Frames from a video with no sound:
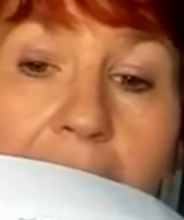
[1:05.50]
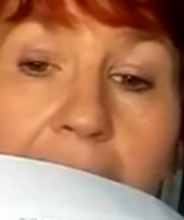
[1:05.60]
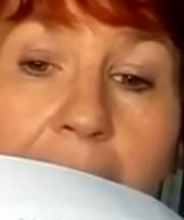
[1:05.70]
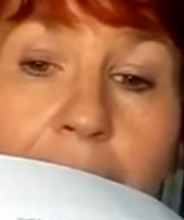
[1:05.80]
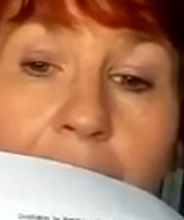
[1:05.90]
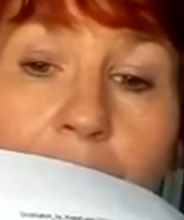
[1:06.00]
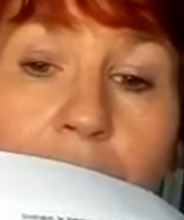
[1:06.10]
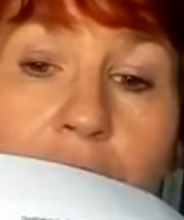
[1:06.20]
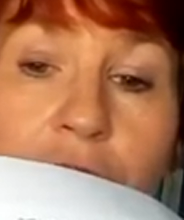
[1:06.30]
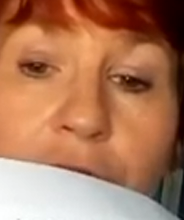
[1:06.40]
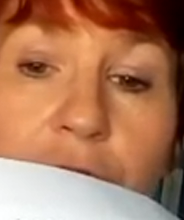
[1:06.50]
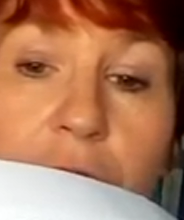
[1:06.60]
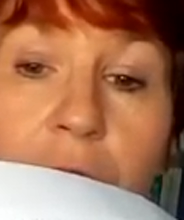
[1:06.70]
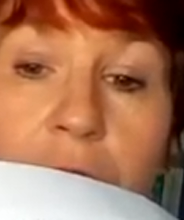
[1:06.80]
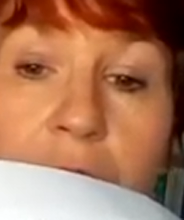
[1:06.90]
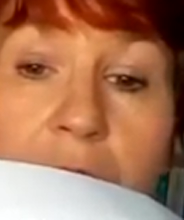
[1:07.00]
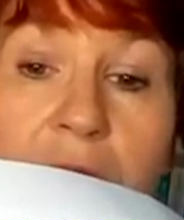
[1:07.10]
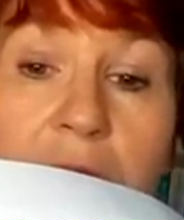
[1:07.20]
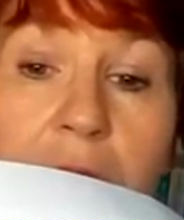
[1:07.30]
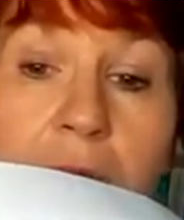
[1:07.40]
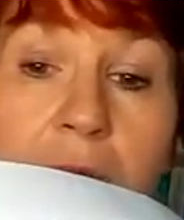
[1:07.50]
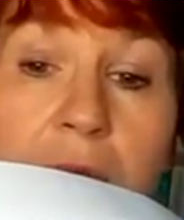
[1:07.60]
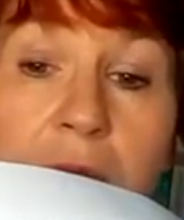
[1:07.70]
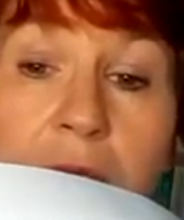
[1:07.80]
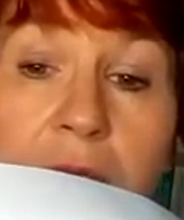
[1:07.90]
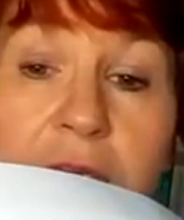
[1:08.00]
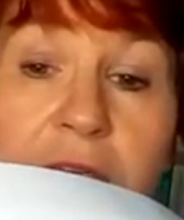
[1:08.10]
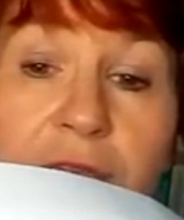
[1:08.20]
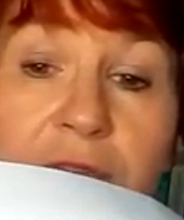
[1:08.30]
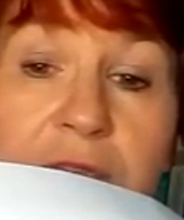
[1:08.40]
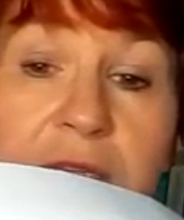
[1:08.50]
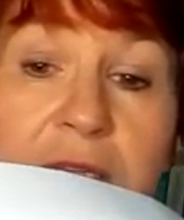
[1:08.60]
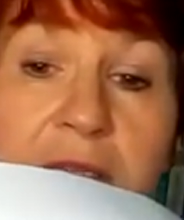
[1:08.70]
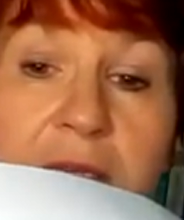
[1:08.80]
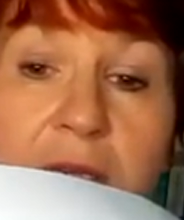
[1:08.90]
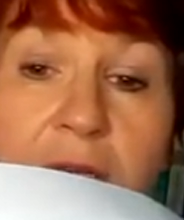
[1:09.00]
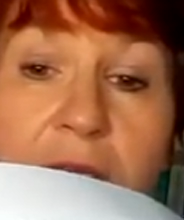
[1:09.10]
air being pushed through, the only difference is